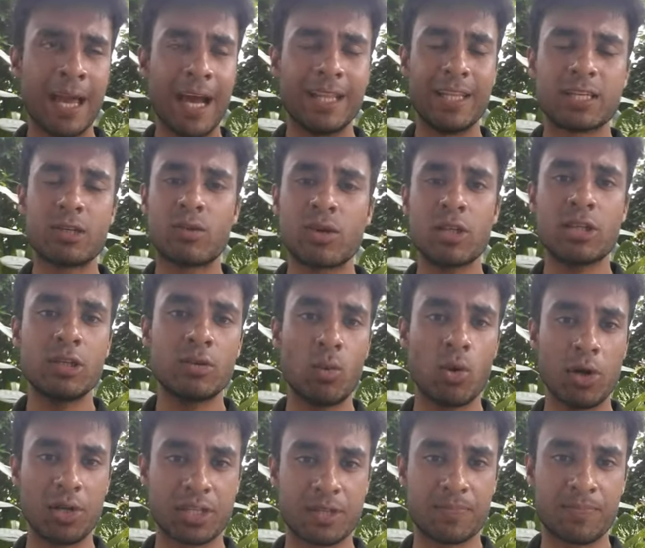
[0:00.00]
And this question
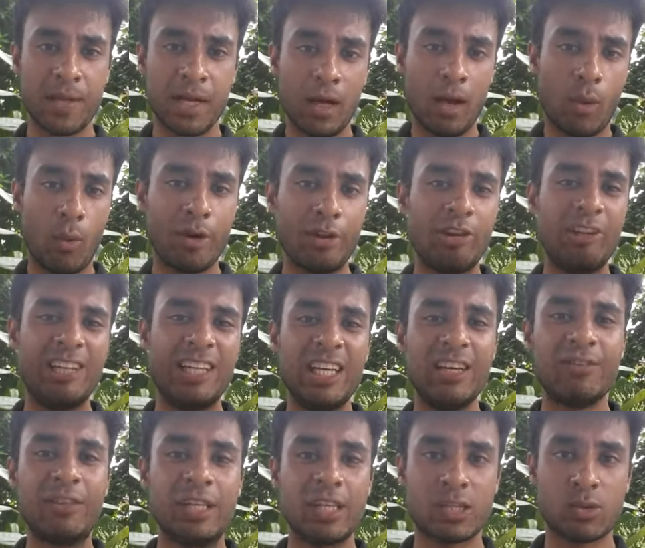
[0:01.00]
was, when you
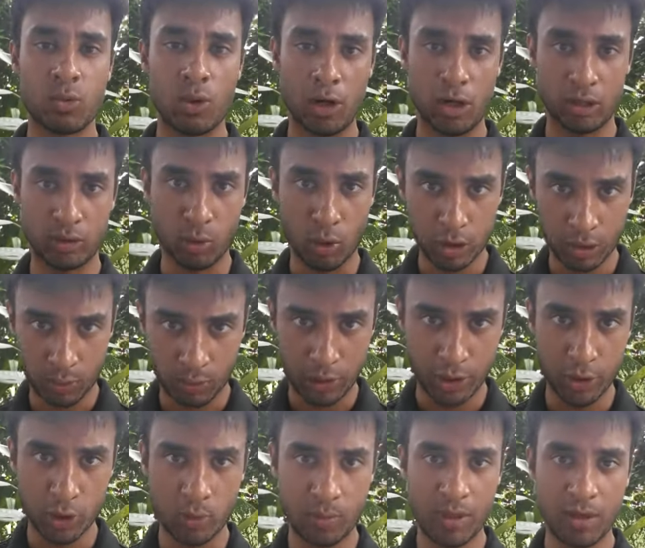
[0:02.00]
leave this world, what
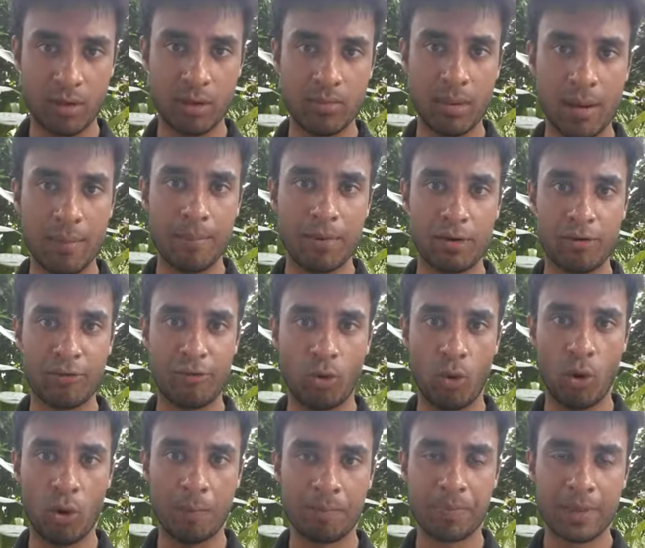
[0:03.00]
will you be remembered
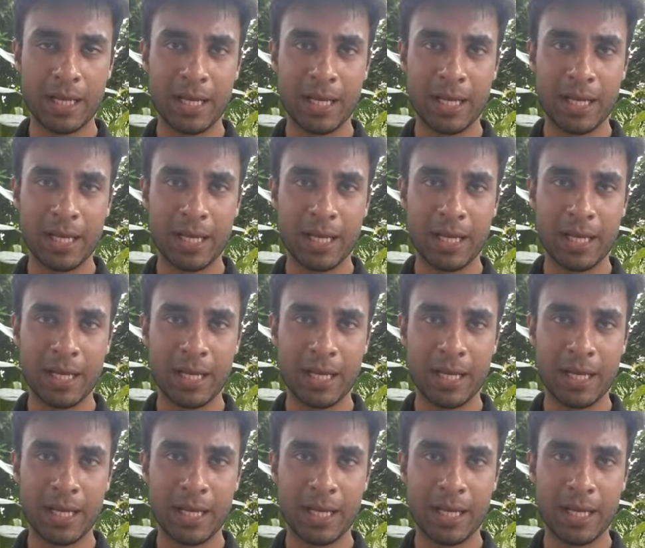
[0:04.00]
for?